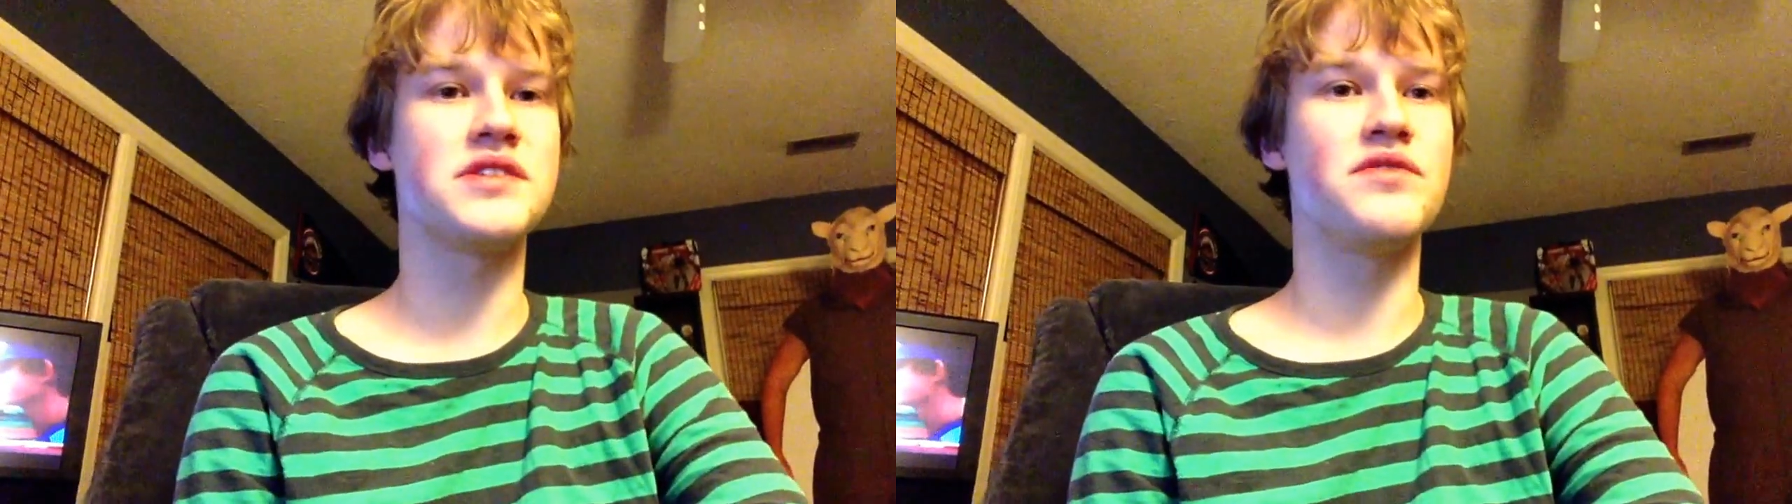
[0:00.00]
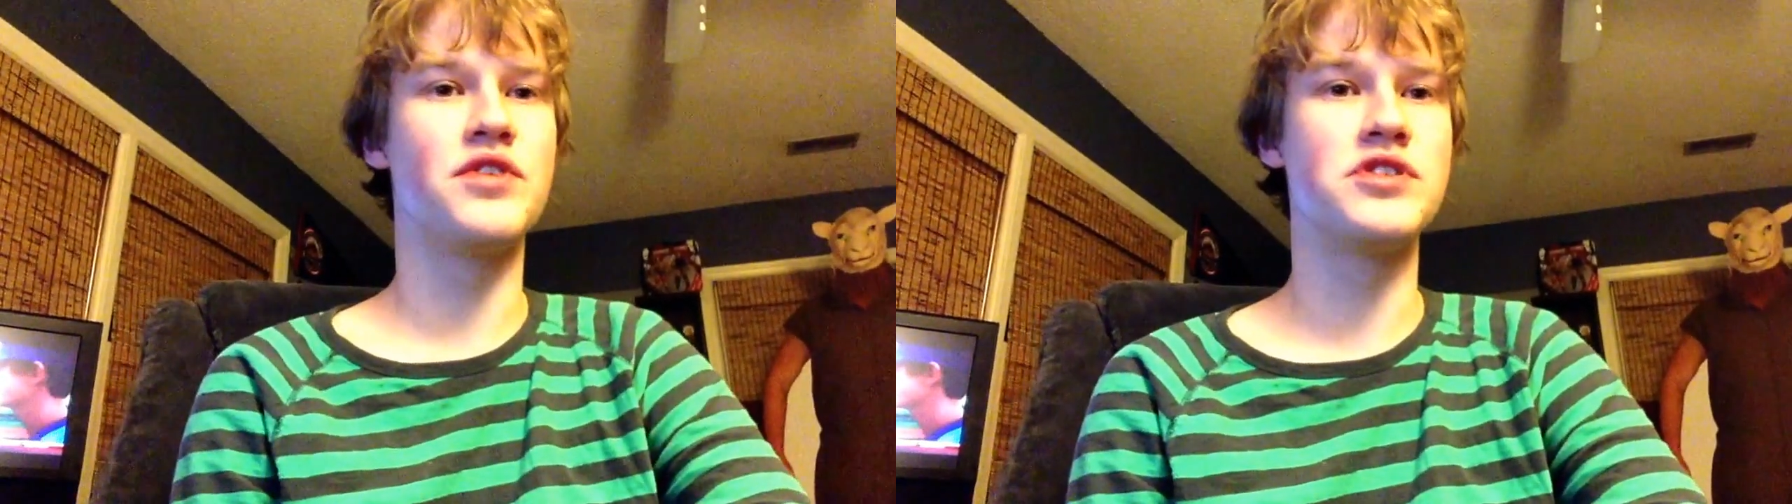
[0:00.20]

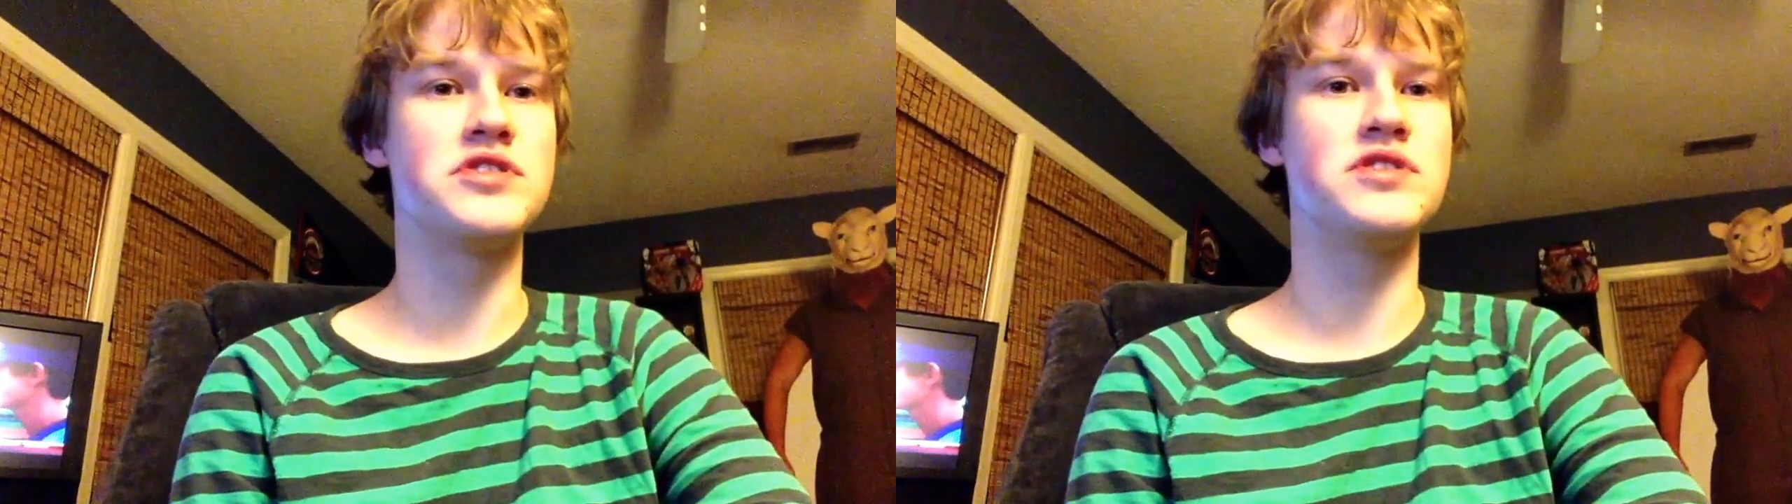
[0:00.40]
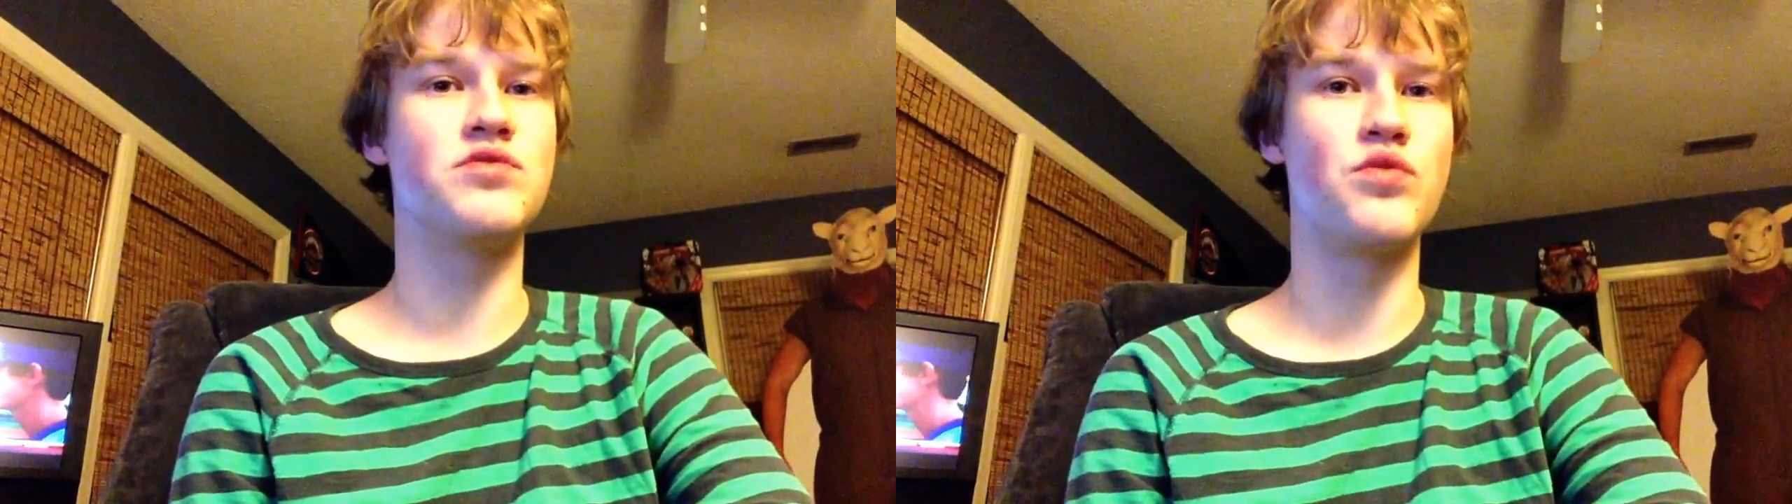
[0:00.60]

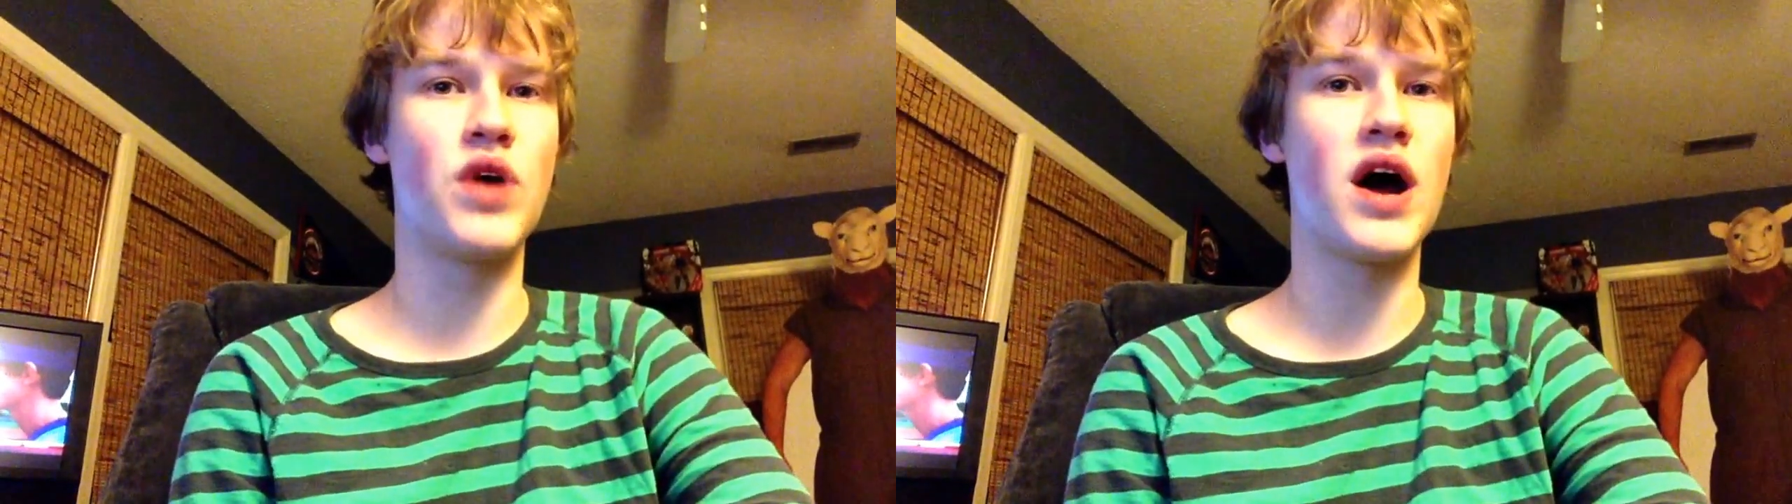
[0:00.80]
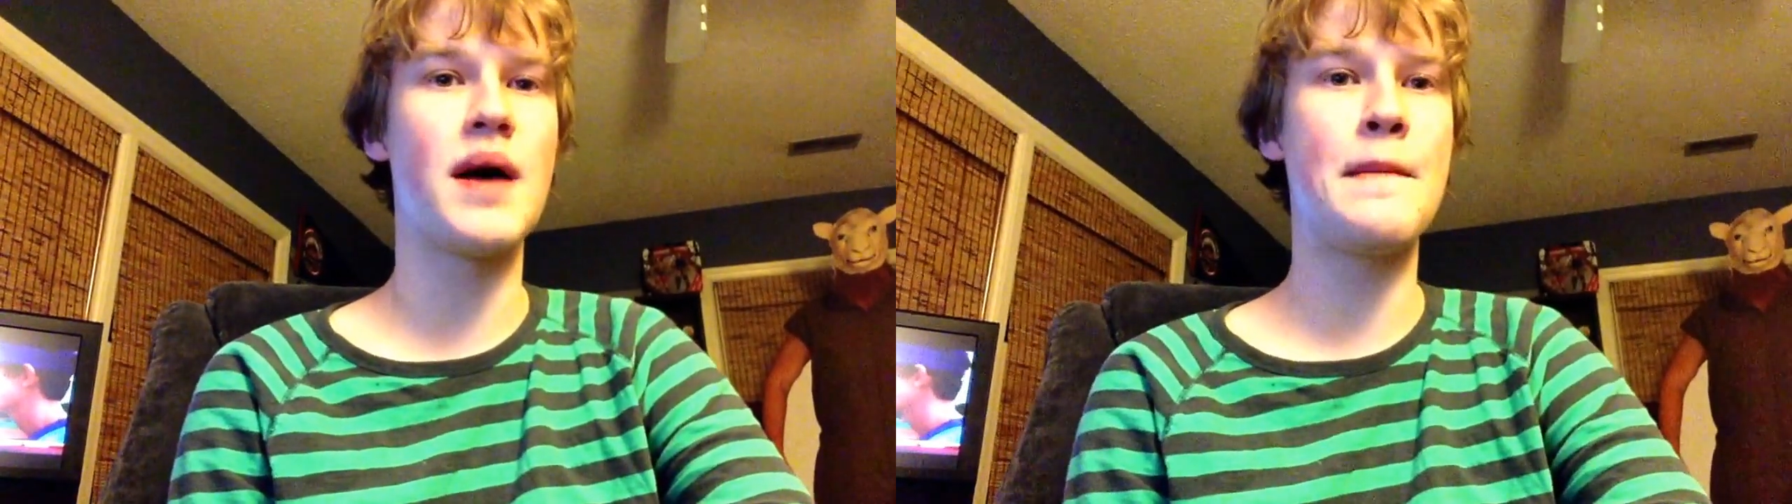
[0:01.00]
versus
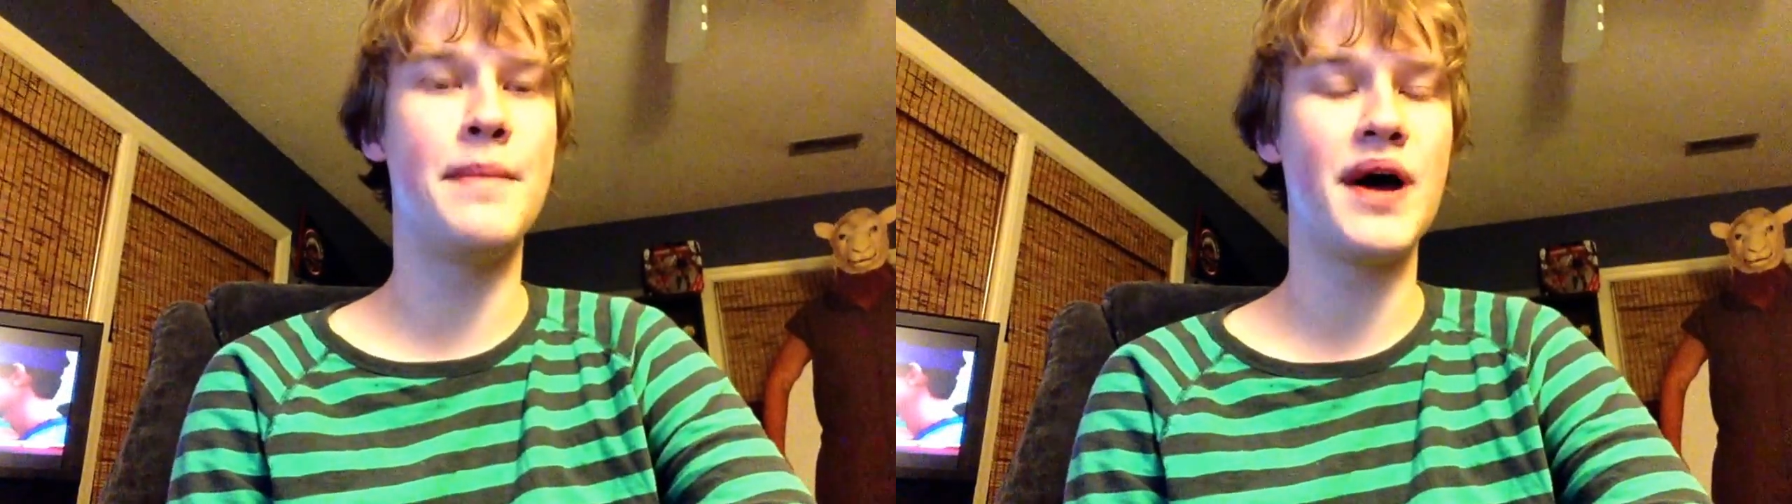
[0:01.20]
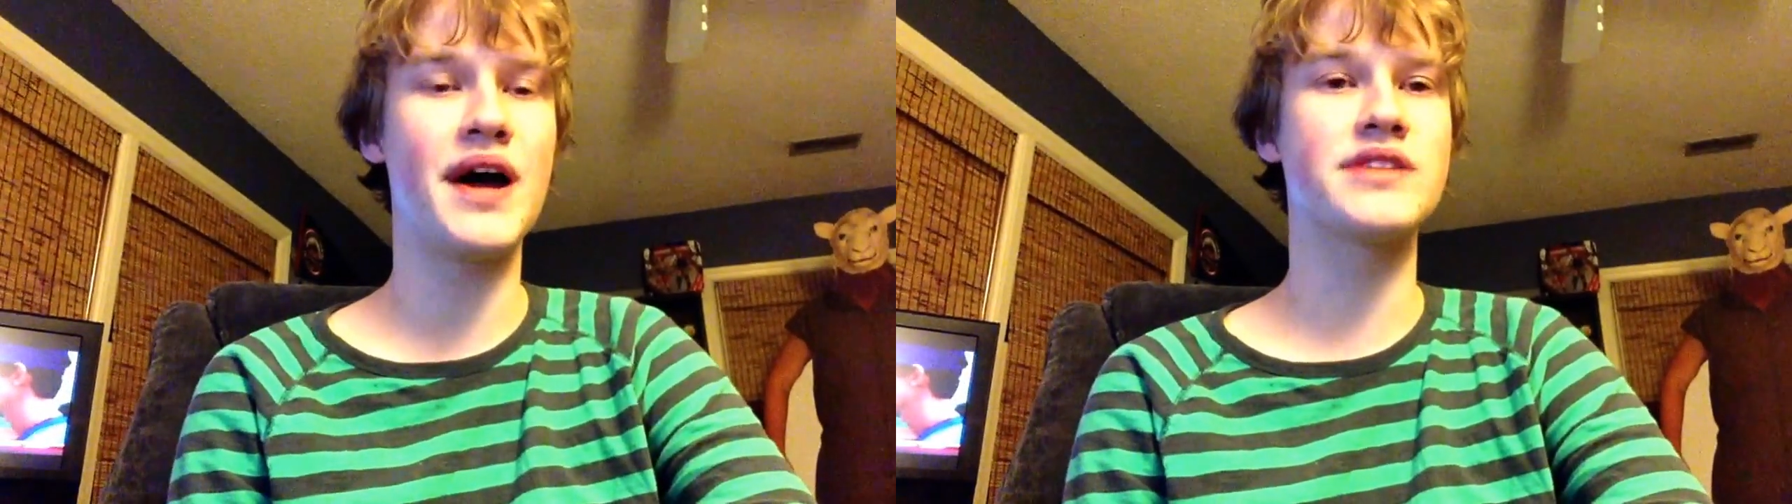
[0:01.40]

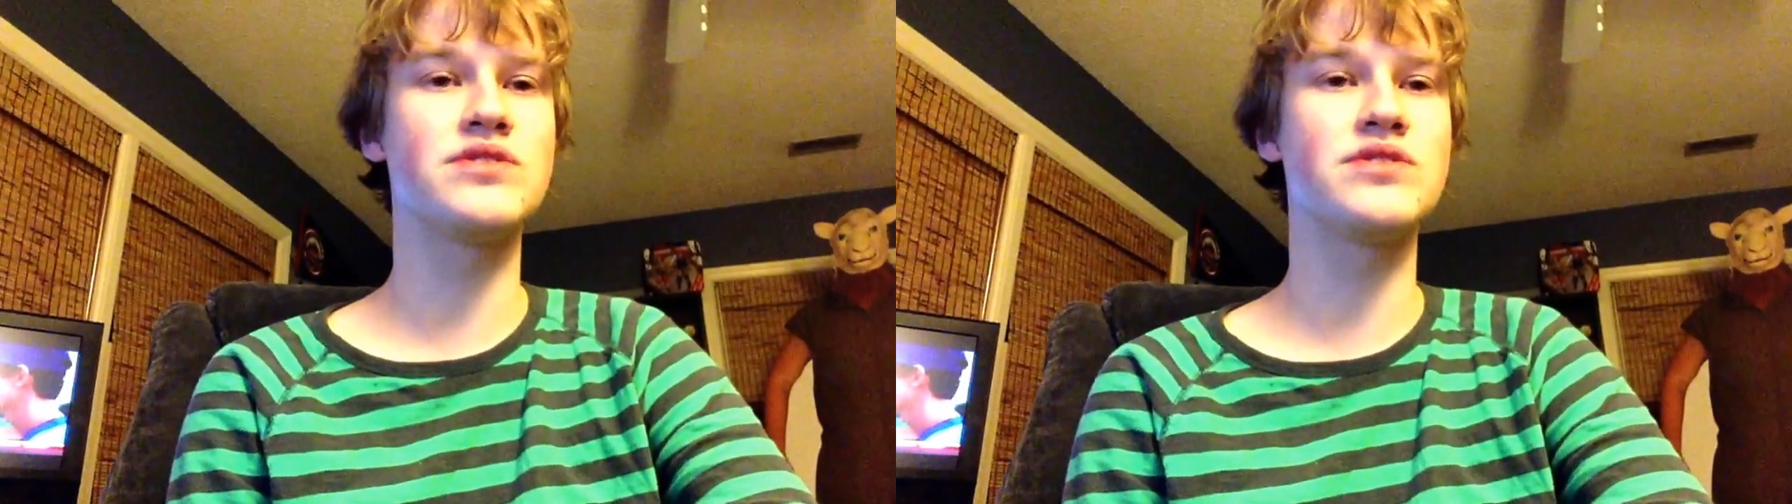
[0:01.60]
Ryback.